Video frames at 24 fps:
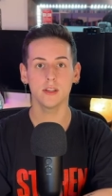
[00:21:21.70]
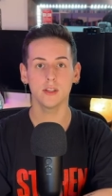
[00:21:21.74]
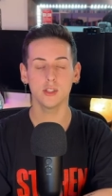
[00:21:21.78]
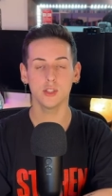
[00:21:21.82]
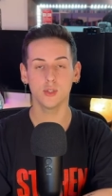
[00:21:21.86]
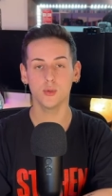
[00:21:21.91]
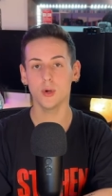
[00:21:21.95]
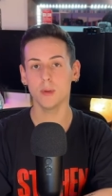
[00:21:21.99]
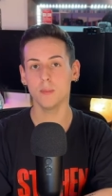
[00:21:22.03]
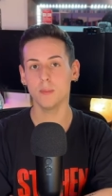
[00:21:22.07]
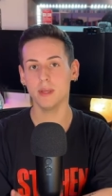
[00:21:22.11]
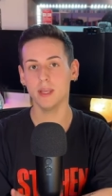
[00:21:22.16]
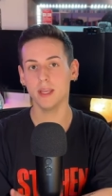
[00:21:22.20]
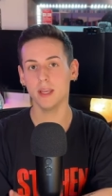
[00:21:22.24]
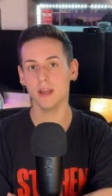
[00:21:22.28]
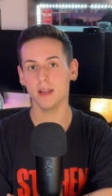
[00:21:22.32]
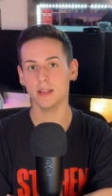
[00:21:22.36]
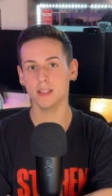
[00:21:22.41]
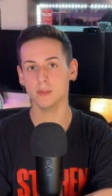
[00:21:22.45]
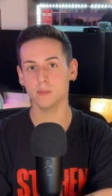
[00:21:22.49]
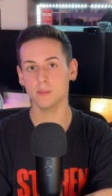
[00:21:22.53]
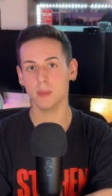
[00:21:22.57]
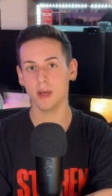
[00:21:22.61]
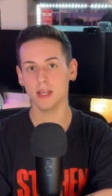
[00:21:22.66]
to it being
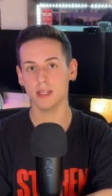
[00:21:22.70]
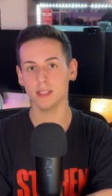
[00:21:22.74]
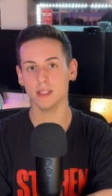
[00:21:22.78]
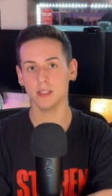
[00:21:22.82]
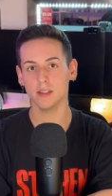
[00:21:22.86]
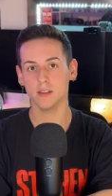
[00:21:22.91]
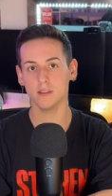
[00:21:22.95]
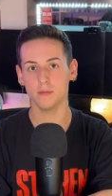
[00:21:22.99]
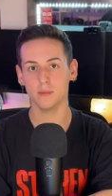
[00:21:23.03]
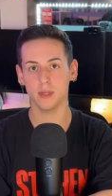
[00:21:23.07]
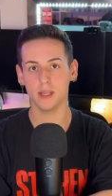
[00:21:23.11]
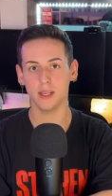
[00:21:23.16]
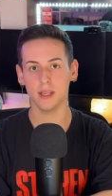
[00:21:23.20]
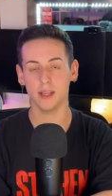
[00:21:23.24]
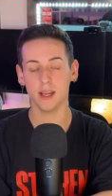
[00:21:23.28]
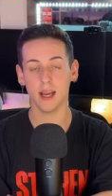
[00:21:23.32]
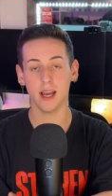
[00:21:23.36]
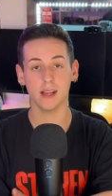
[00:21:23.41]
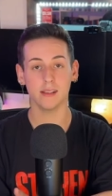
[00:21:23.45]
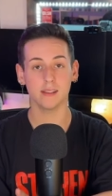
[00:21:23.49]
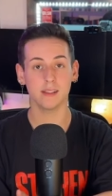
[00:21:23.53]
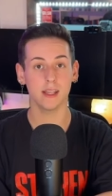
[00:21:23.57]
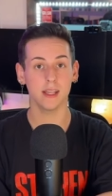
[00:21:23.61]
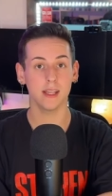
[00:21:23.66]
expected of me
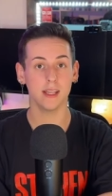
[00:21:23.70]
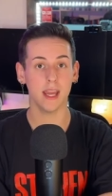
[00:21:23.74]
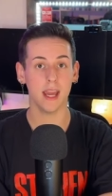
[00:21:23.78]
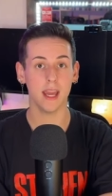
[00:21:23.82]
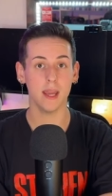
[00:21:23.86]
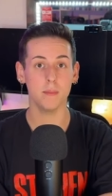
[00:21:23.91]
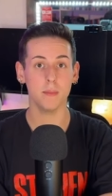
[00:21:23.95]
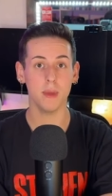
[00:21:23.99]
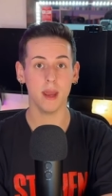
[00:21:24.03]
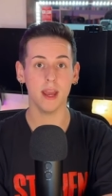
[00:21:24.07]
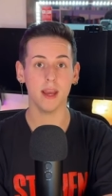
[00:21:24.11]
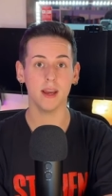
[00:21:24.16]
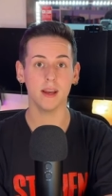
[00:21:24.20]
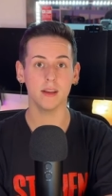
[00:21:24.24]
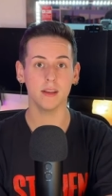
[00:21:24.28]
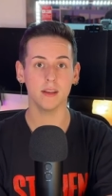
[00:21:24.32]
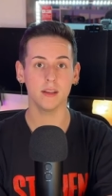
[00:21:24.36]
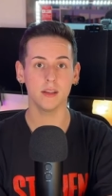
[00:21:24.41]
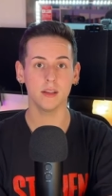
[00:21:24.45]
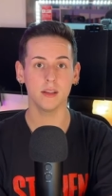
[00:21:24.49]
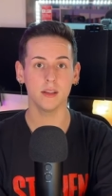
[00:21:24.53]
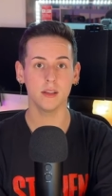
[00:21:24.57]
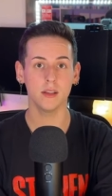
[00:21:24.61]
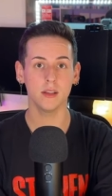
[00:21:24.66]
as a gay
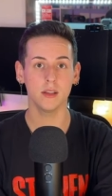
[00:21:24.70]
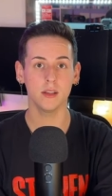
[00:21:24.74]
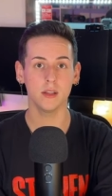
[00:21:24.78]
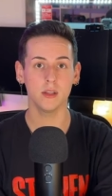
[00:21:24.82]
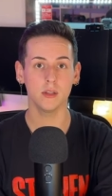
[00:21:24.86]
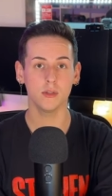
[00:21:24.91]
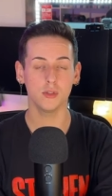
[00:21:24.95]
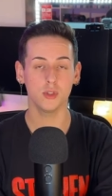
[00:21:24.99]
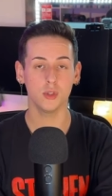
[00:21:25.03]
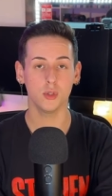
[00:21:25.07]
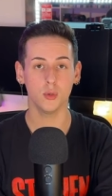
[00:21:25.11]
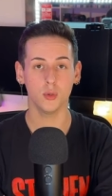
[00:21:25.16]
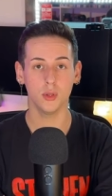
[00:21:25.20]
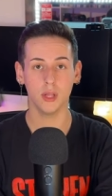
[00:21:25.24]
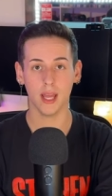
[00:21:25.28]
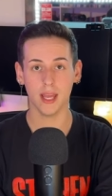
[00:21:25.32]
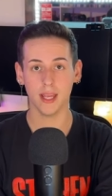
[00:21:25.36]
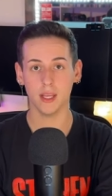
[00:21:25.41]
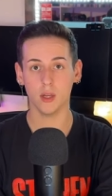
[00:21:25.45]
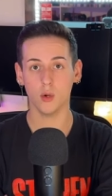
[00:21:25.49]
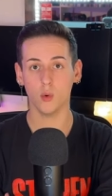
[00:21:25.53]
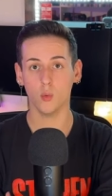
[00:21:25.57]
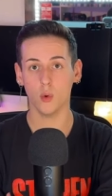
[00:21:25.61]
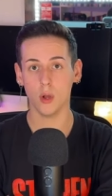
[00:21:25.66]
man to
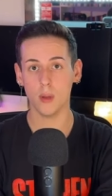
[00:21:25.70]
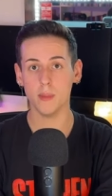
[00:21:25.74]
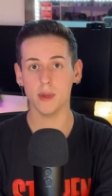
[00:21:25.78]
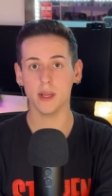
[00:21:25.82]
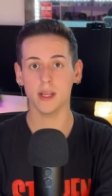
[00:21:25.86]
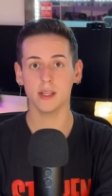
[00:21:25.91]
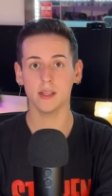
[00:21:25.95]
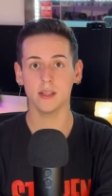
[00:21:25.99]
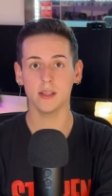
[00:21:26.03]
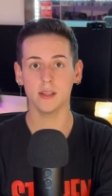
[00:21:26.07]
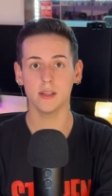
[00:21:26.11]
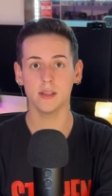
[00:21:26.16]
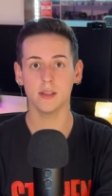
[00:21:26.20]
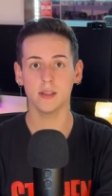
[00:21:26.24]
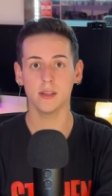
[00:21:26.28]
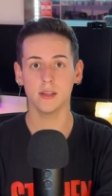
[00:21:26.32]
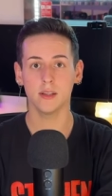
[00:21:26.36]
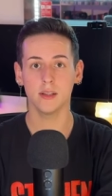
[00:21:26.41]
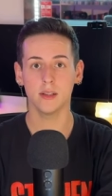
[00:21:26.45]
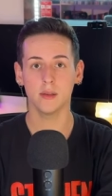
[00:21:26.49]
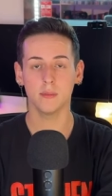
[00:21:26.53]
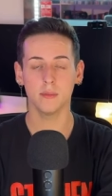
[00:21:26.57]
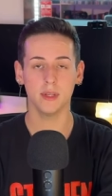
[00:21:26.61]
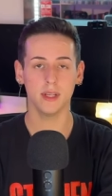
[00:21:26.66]
like women
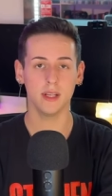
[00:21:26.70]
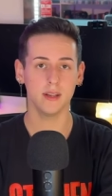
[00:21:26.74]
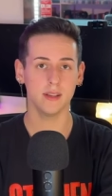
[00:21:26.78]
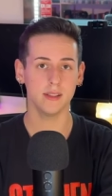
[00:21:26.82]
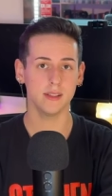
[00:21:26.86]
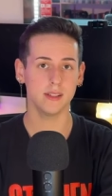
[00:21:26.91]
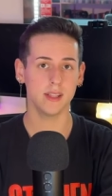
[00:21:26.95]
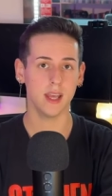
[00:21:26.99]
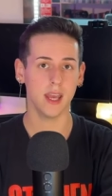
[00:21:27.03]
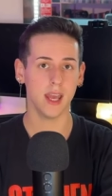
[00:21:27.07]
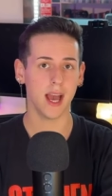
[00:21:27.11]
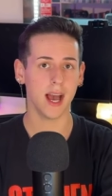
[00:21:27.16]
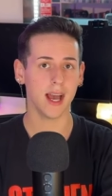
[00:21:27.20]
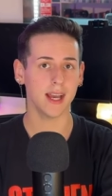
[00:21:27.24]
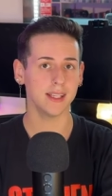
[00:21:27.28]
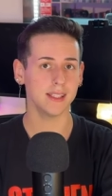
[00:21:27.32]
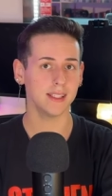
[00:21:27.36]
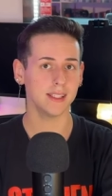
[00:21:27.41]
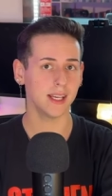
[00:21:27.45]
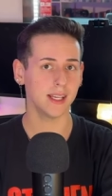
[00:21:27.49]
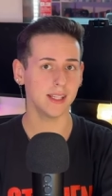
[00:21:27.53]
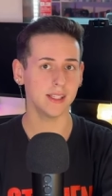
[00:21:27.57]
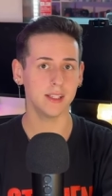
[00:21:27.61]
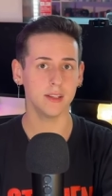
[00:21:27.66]
because they
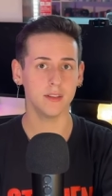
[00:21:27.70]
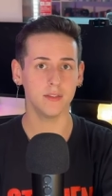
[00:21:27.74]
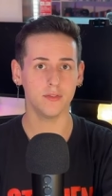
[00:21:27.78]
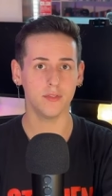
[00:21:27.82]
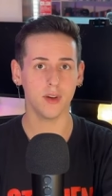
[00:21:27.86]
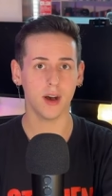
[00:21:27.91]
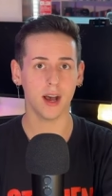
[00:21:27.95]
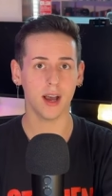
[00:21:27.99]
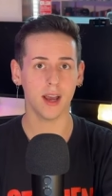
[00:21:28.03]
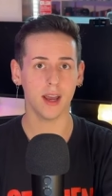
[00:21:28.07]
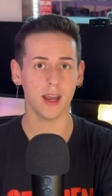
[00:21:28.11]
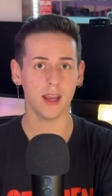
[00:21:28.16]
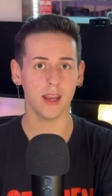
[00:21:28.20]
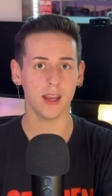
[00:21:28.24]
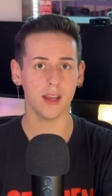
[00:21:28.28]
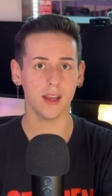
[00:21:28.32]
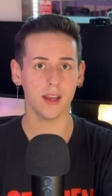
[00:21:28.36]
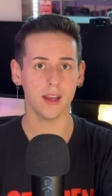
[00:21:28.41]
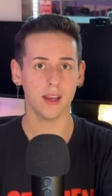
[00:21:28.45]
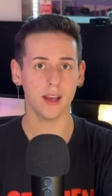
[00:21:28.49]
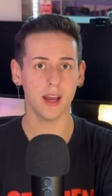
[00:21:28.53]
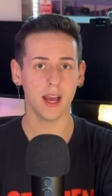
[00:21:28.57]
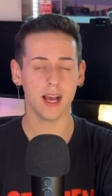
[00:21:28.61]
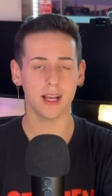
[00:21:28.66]
identify
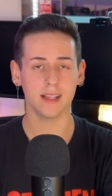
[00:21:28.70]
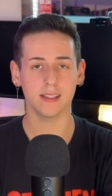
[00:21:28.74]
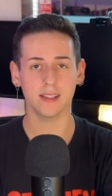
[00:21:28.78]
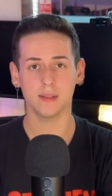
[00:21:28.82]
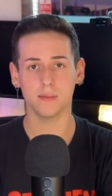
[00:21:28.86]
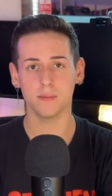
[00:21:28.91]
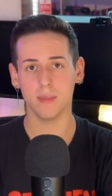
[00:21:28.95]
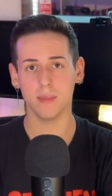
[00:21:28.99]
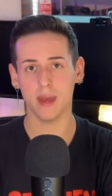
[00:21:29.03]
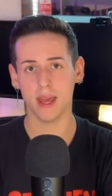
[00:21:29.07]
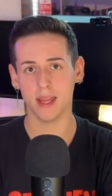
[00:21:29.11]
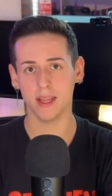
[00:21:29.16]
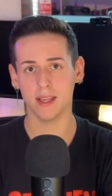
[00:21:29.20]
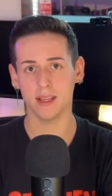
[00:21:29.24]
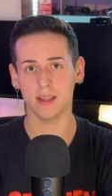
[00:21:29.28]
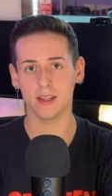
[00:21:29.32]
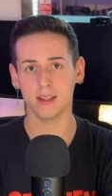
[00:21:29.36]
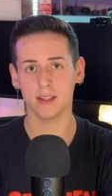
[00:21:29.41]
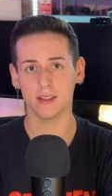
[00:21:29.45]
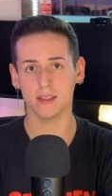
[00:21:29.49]
as men.